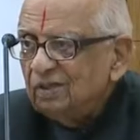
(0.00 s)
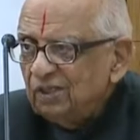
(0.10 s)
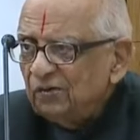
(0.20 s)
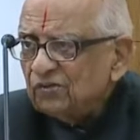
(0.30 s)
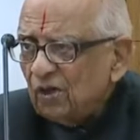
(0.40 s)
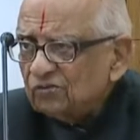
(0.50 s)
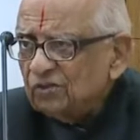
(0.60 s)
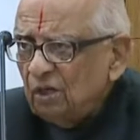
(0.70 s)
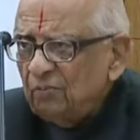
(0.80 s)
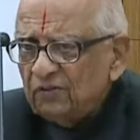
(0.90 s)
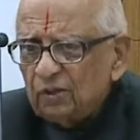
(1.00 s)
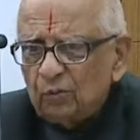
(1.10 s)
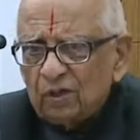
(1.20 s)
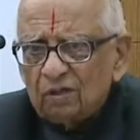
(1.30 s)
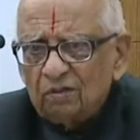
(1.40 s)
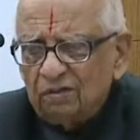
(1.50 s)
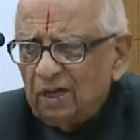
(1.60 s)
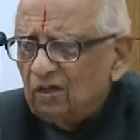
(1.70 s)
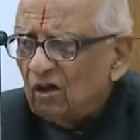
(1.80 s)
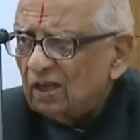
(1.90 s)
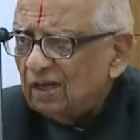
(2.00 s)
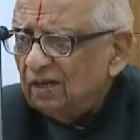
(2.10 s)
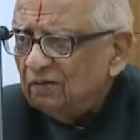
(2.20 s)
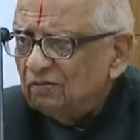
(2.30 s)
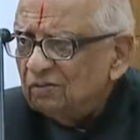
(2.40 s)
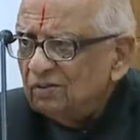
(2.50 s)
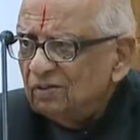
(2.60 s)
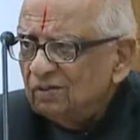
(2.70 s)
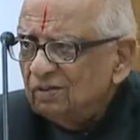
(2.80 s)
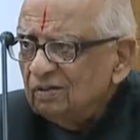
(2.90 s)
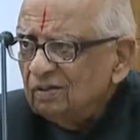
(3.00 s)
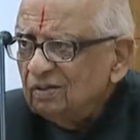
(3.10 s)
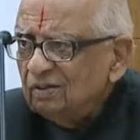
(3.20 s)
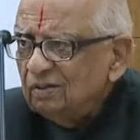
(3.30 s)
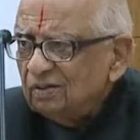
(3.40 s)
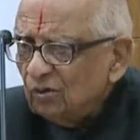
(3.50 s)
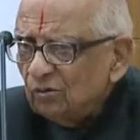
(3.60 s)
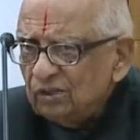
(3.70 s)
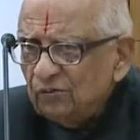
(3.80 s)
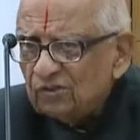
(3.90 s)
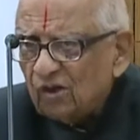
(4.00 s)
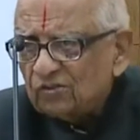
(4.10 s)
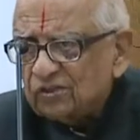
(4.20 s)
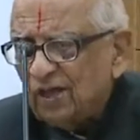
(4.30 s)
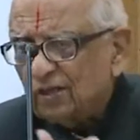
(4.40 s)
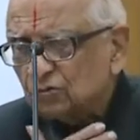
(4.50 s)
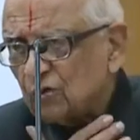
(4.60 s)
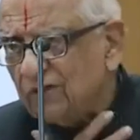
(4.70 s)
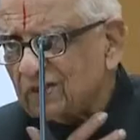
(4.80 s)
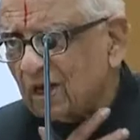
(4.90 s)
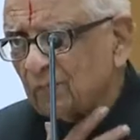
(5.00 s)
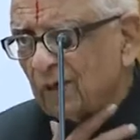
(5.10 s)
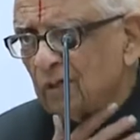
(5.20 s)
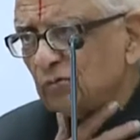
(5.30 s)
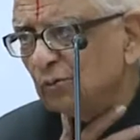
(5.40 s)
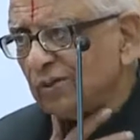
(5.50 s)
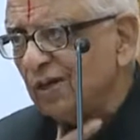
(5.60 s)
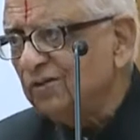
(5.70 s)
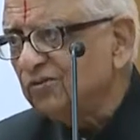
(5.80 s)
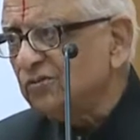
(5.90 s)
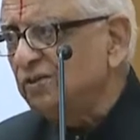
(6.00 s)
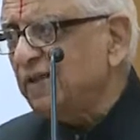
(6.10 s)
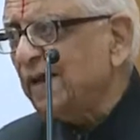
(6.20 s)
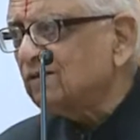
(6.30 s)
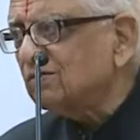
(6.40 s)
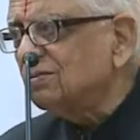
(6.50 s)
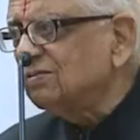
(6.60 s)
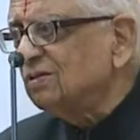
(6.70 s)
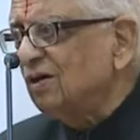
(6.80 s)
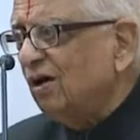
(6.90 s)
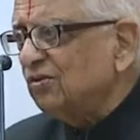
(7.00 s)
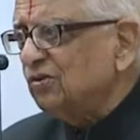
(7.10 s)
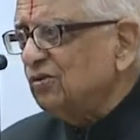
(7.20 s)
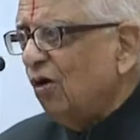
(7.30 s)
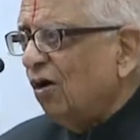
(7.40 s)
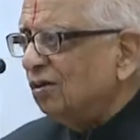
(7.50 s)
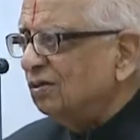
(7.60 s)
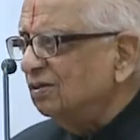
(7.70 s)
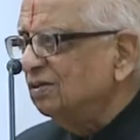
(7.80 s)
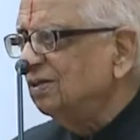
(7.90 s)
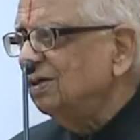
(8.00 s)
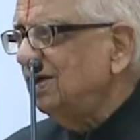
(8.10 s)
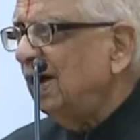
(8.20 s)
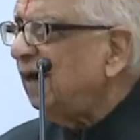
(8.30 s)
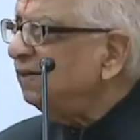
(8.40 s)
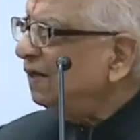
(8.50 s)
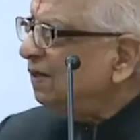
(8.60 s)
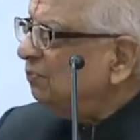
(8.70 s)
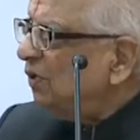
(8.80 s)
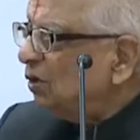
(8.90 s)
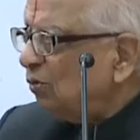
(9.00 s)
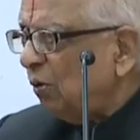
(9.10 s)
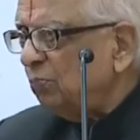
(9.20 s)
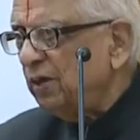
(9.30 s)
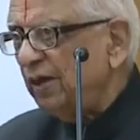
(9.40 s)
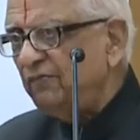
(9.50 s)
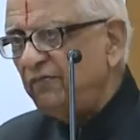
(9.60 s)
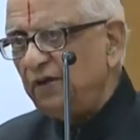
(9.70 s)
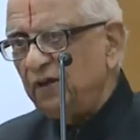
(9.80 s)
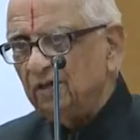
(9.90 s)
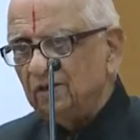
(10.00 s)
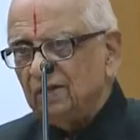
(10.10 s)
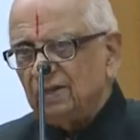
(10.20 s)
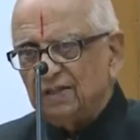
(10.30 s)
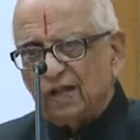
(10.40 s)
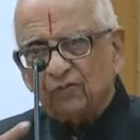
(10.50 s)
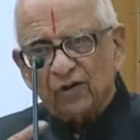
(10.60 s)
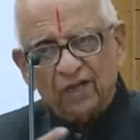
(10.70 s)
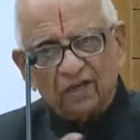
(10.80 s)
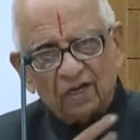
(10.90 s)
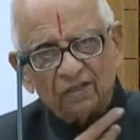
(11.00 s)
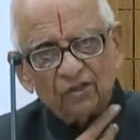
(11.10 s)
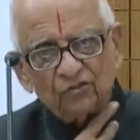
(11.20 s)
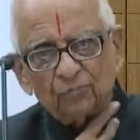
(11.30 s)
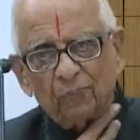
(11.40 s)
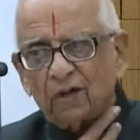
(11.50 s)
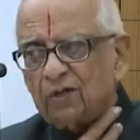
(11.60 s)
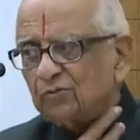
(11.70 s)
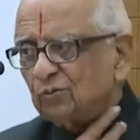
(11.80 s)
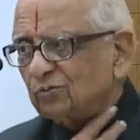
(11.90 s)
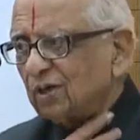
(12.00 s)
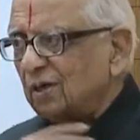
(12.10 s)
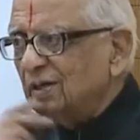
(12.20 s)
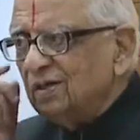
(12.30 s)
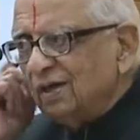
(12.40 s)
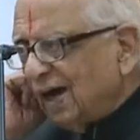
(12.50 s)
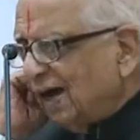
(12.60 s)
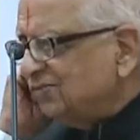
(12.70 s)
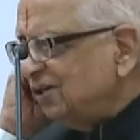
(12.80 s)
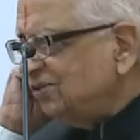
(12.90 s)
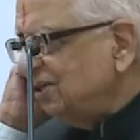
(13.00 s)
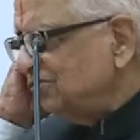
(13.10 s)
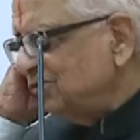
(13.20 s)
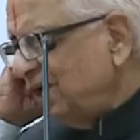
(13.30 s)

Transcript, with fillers: She was asking me whether you are dead or alive. So she was asking as to whether her Mangal Sutra is intact or is it gone. At that time, that rope gave way. Therefore, I cut this Mangal Sutra I said, she's